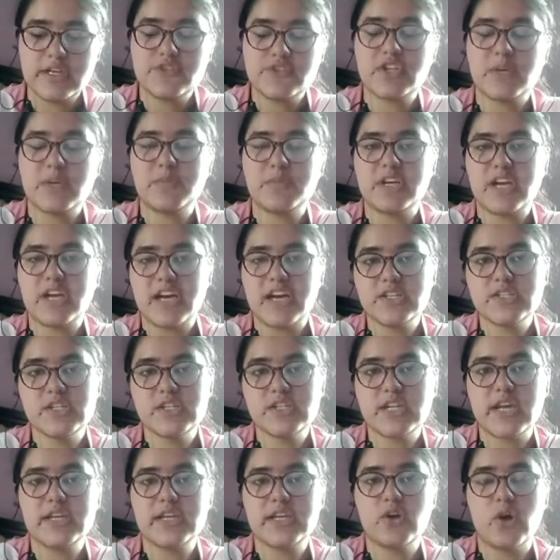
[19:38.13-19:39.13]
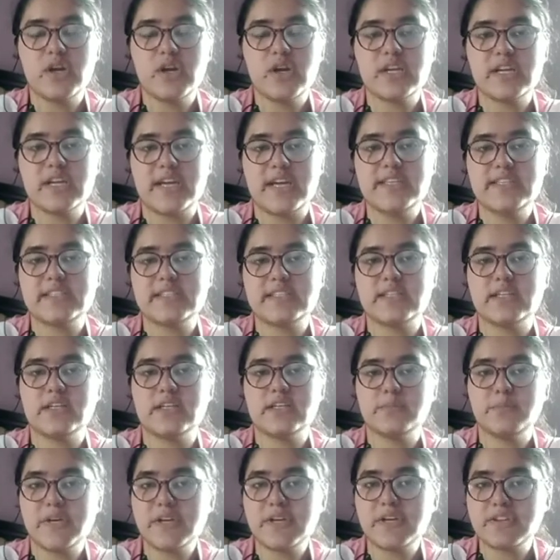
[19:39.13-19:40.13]
Jayaprakash Narayan organized
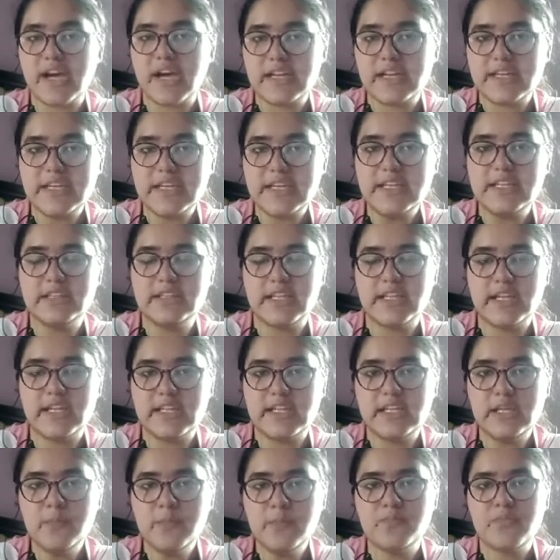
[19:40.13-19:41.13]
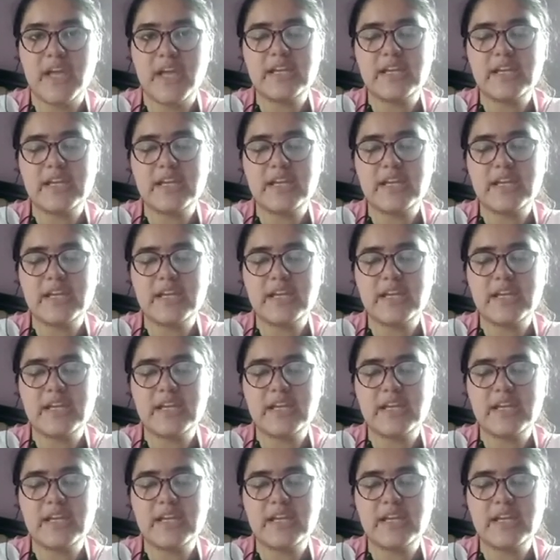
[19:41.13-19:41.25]
a big rally in Delhi